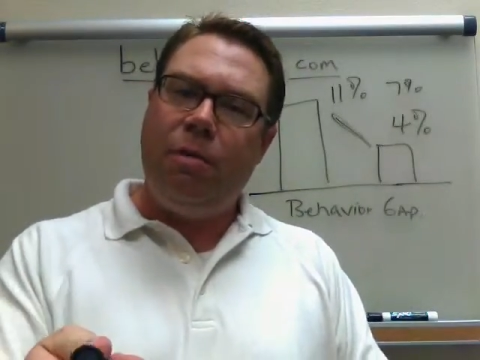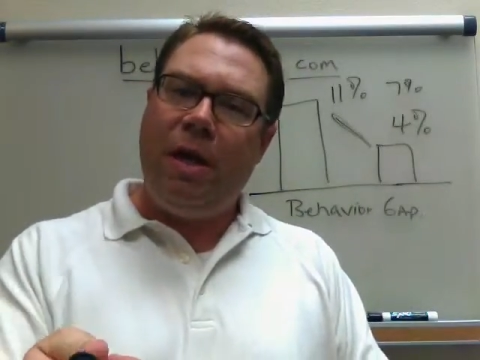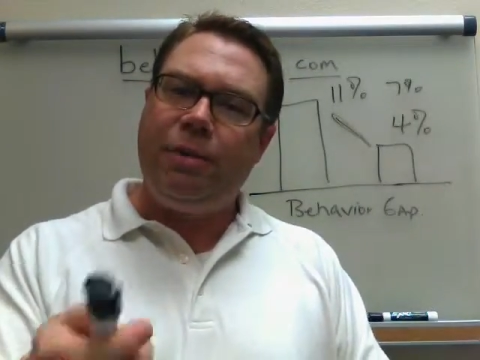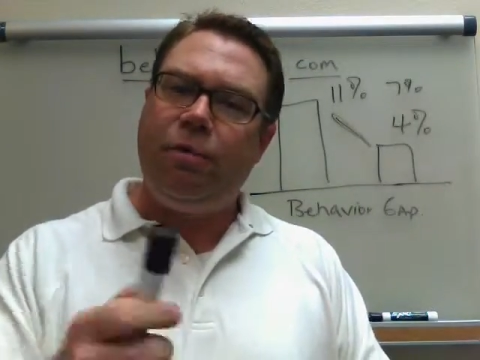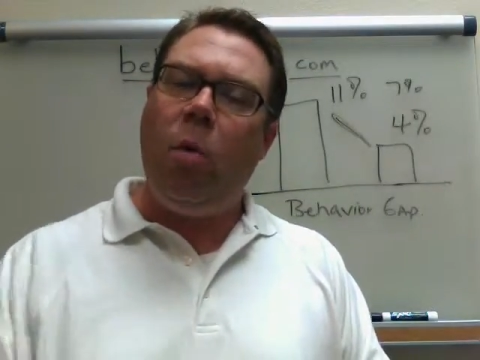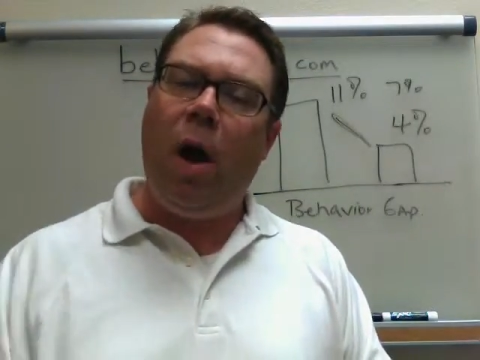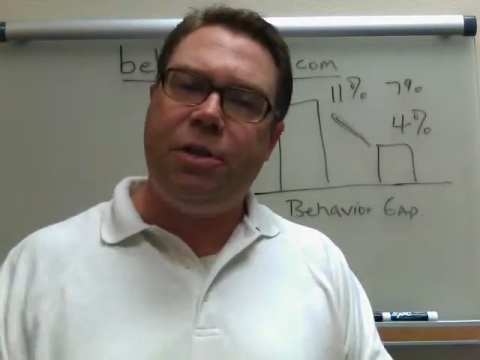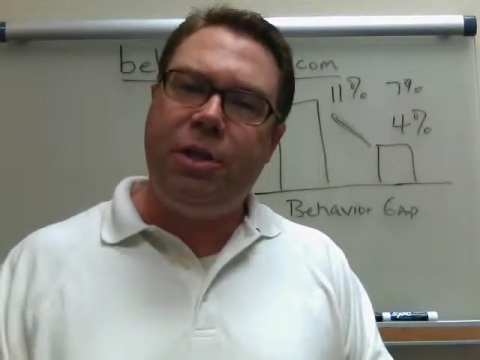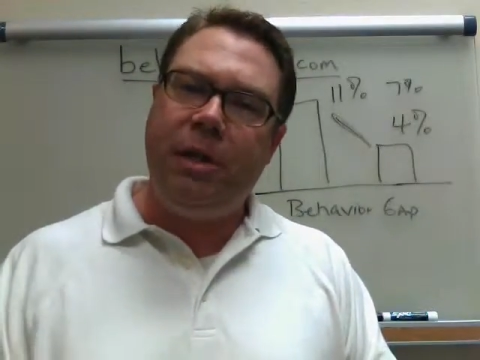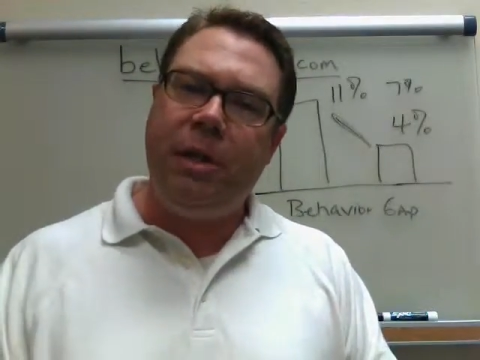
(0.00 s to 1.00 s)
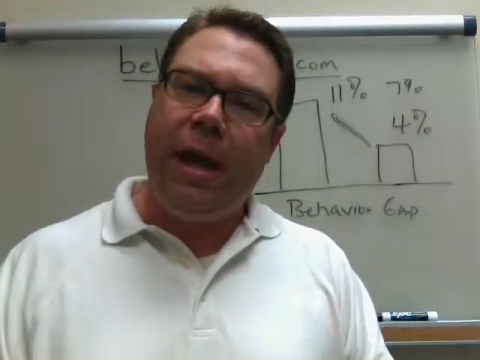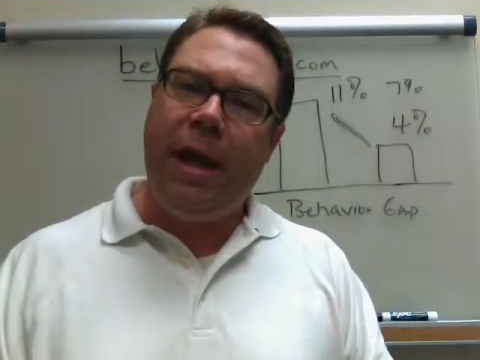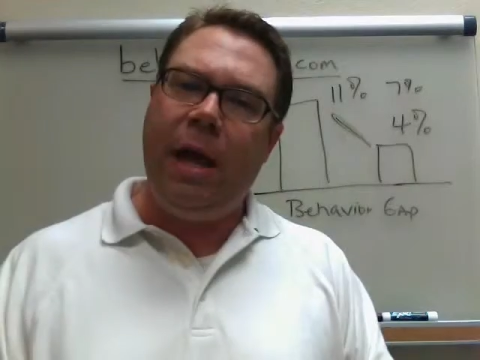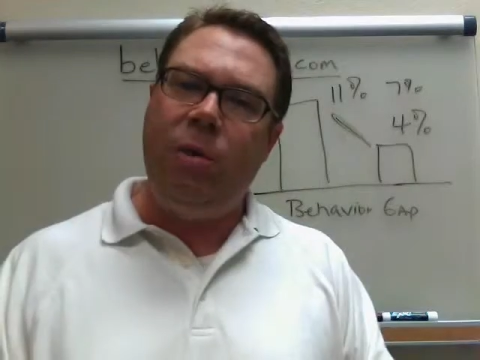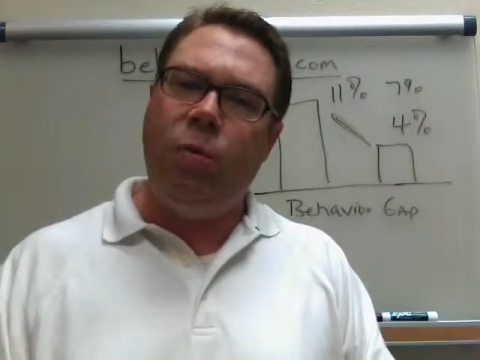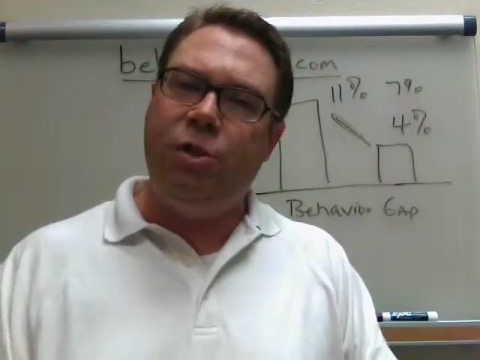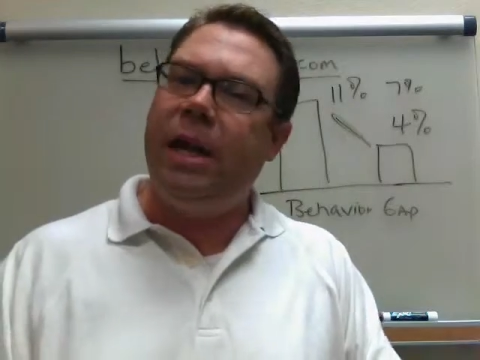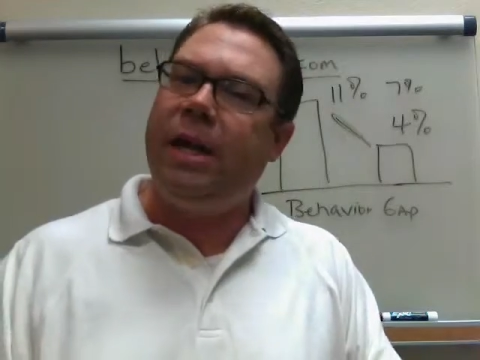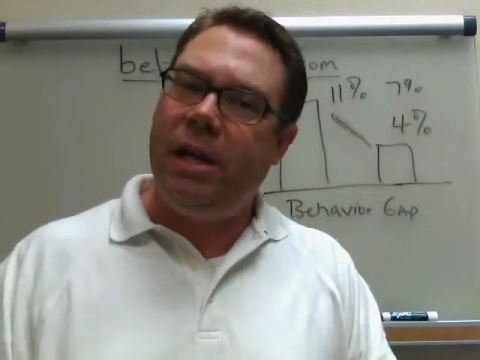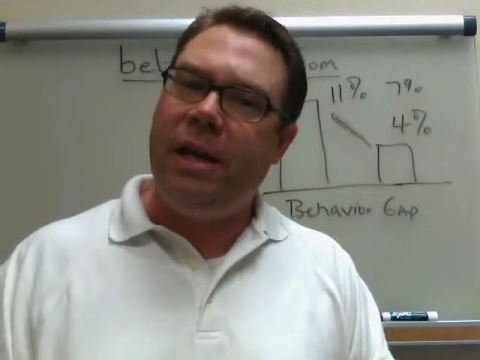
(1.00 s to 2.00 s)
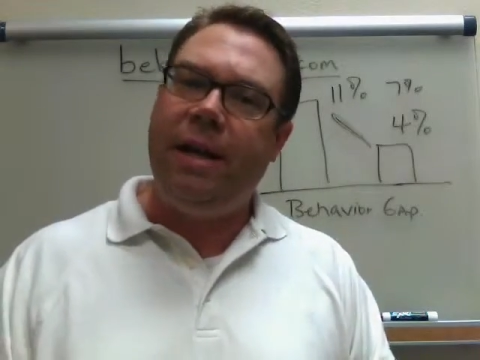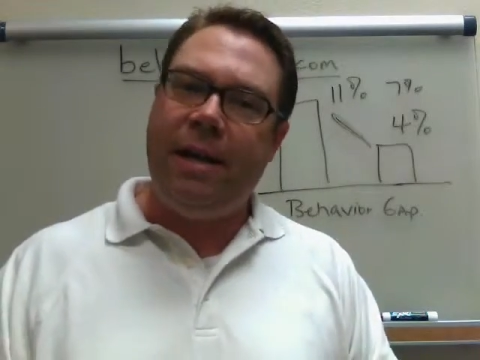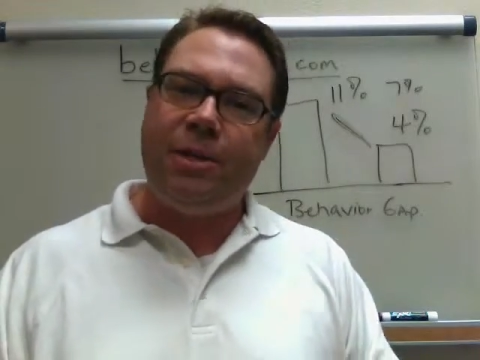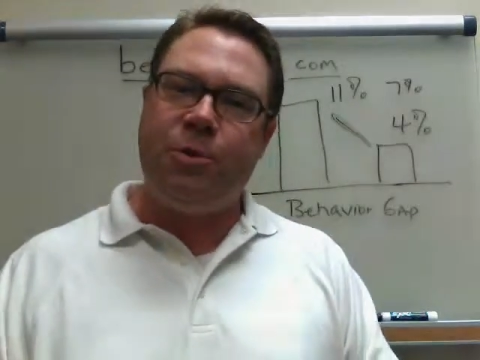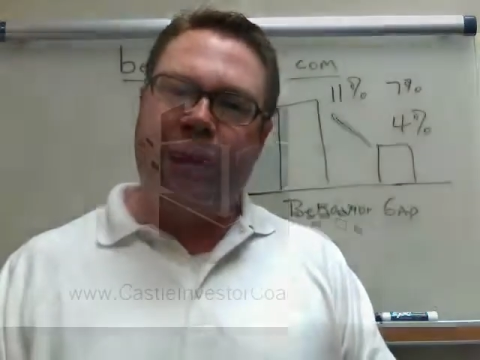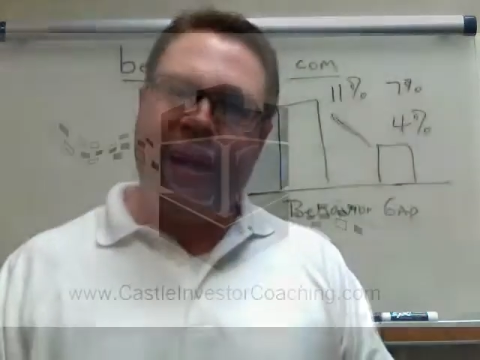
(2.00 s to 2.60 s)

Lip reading: Thanks for watching, and we'll check you again next